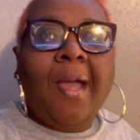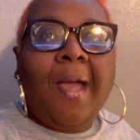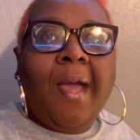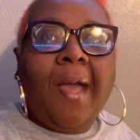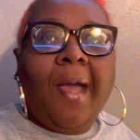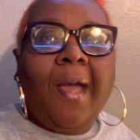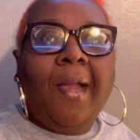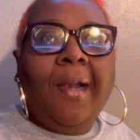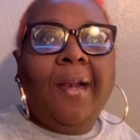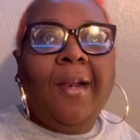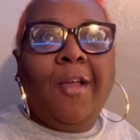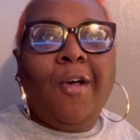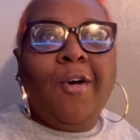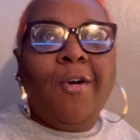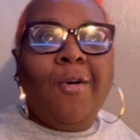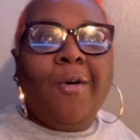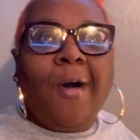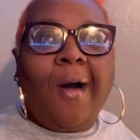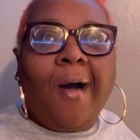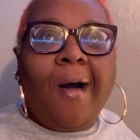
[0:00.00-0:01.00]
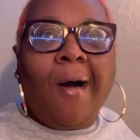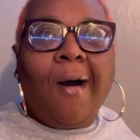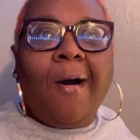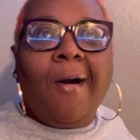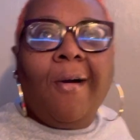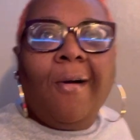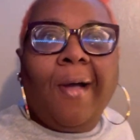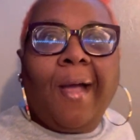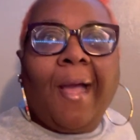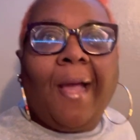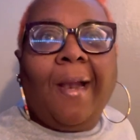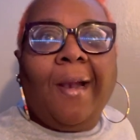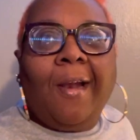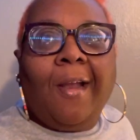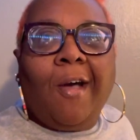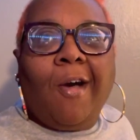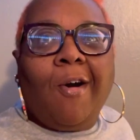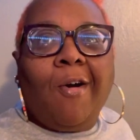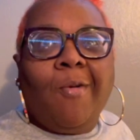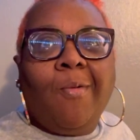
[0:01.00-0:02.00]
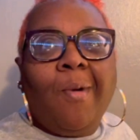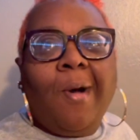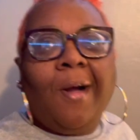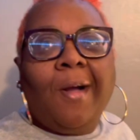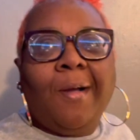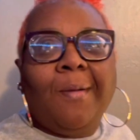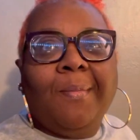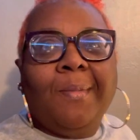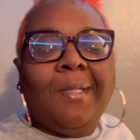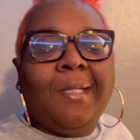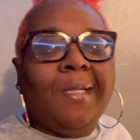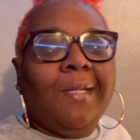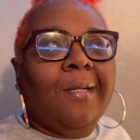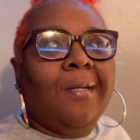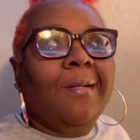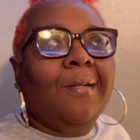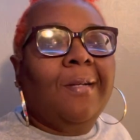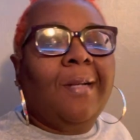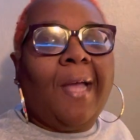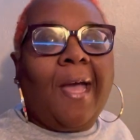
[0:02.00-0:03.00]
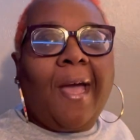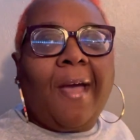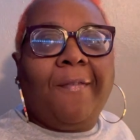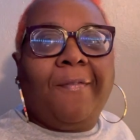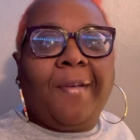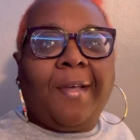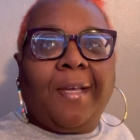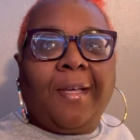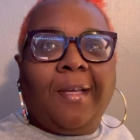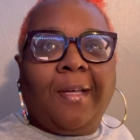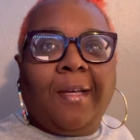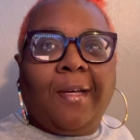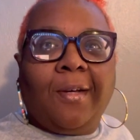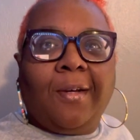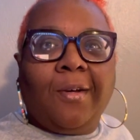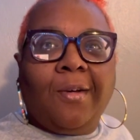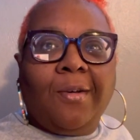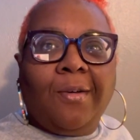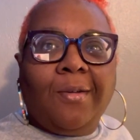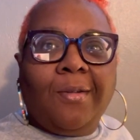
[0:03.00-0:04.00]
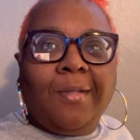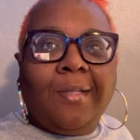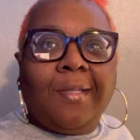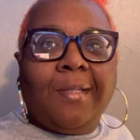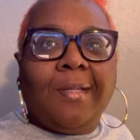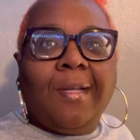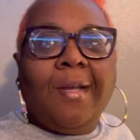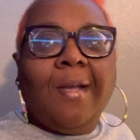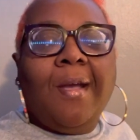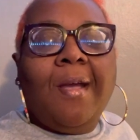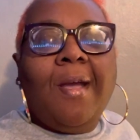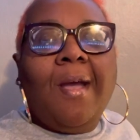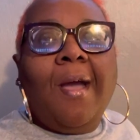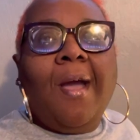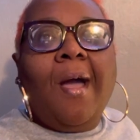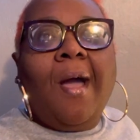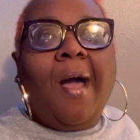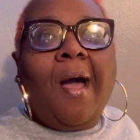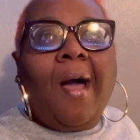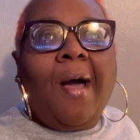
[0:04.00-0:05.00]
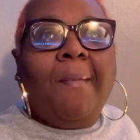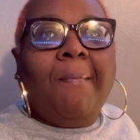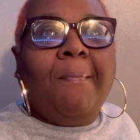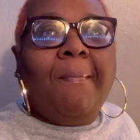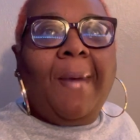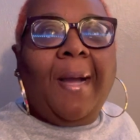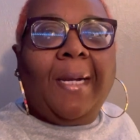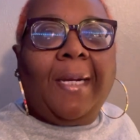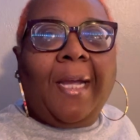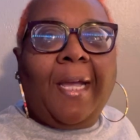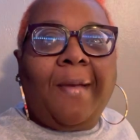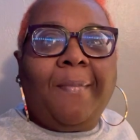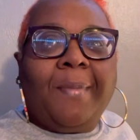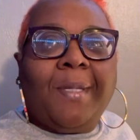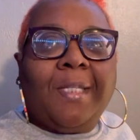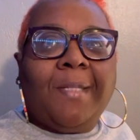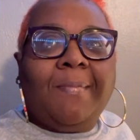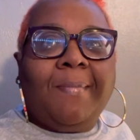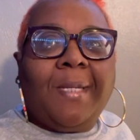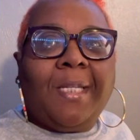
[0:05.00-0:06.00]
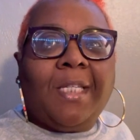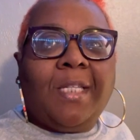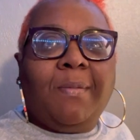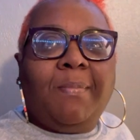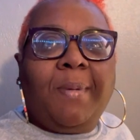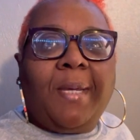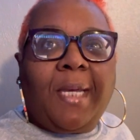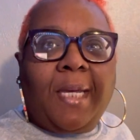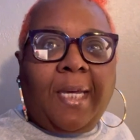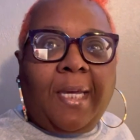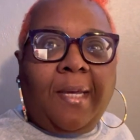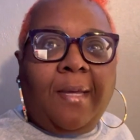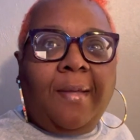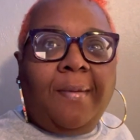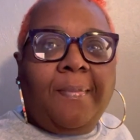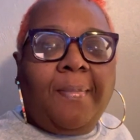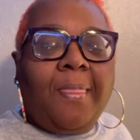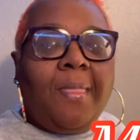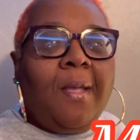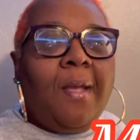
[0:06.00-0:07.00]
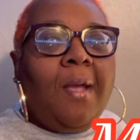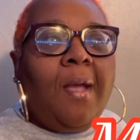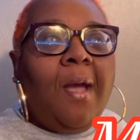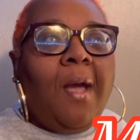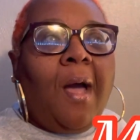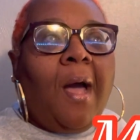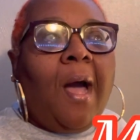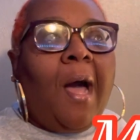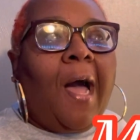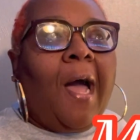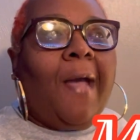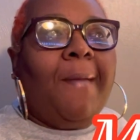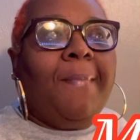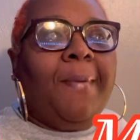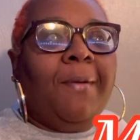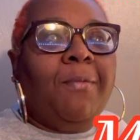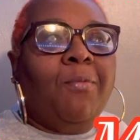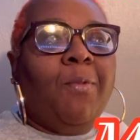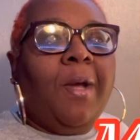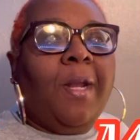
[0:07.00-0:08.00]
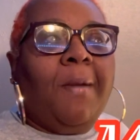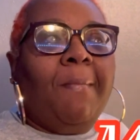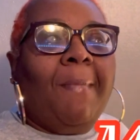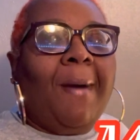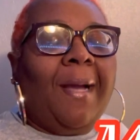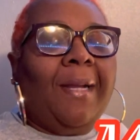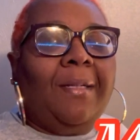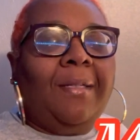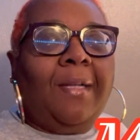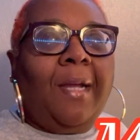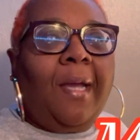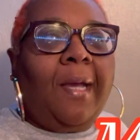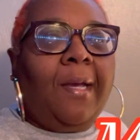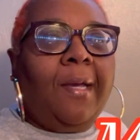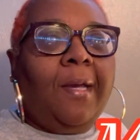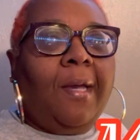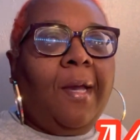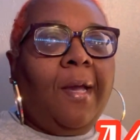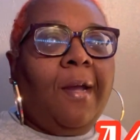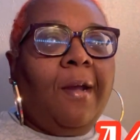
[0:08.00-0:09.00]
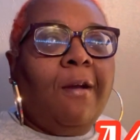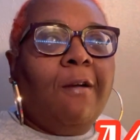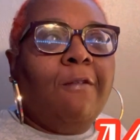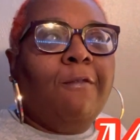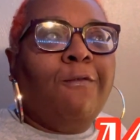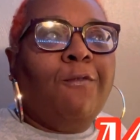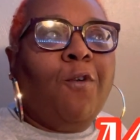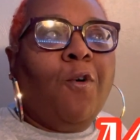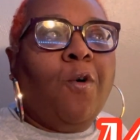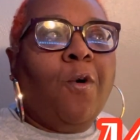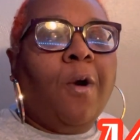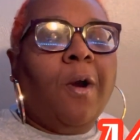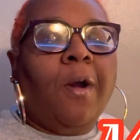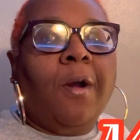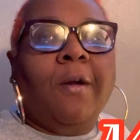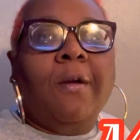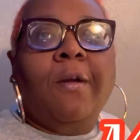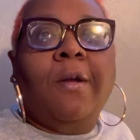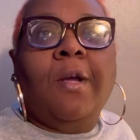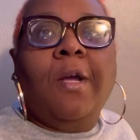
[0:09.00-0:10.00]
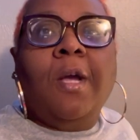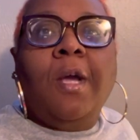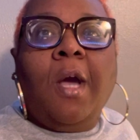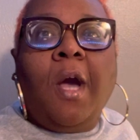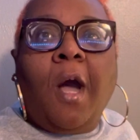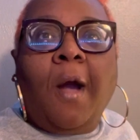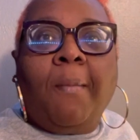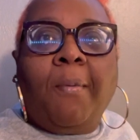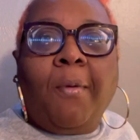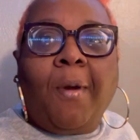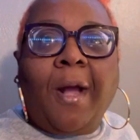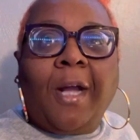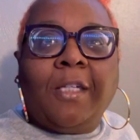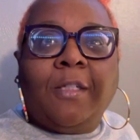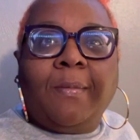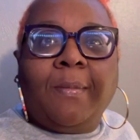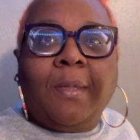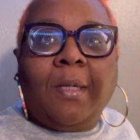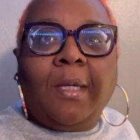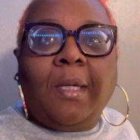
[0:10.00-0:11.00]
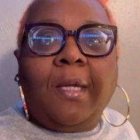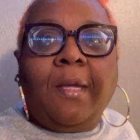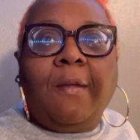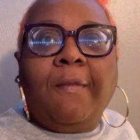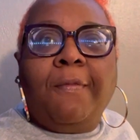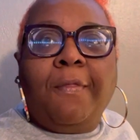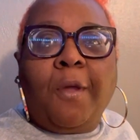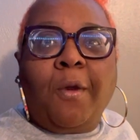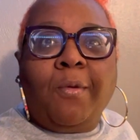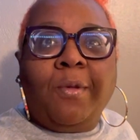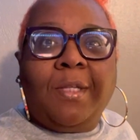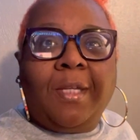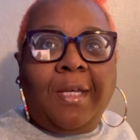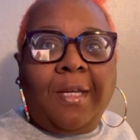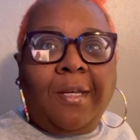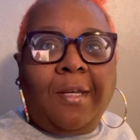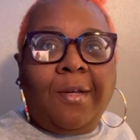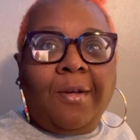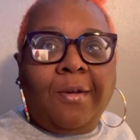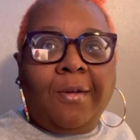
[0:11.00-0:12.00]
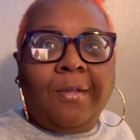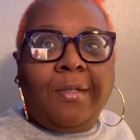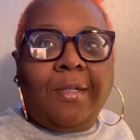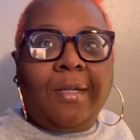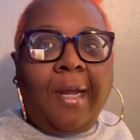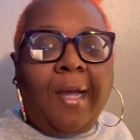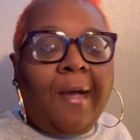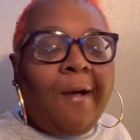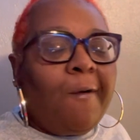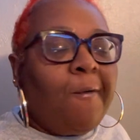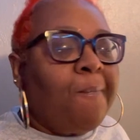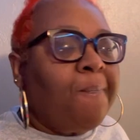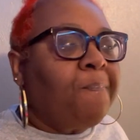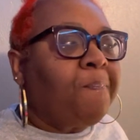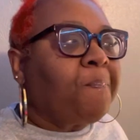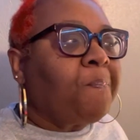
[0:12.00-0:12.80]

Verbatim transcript: Hello, all. Hello. Welcome to LaughNGiggles. My name is Miss P. I've been running my daycare for approximately 13 years now.